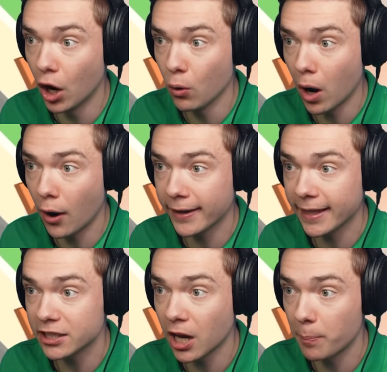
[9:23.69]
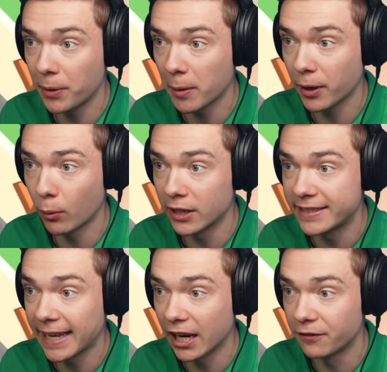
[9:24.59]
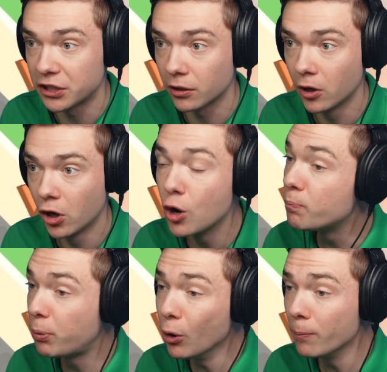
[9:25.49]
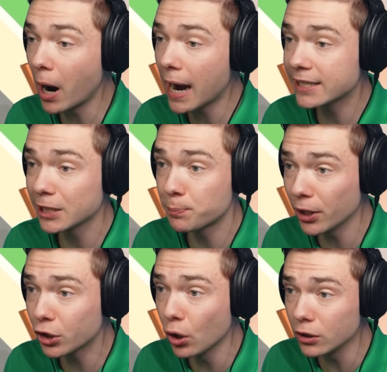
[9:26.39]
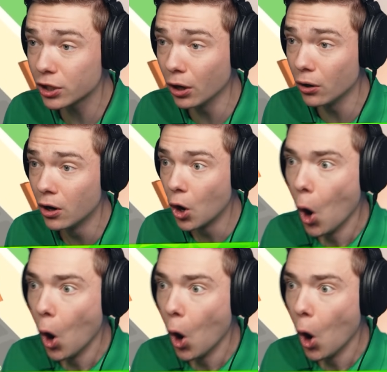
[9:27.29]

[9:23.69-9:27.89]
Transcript: All right, that's not bad, but I want a television boombox. That's pretty cool too.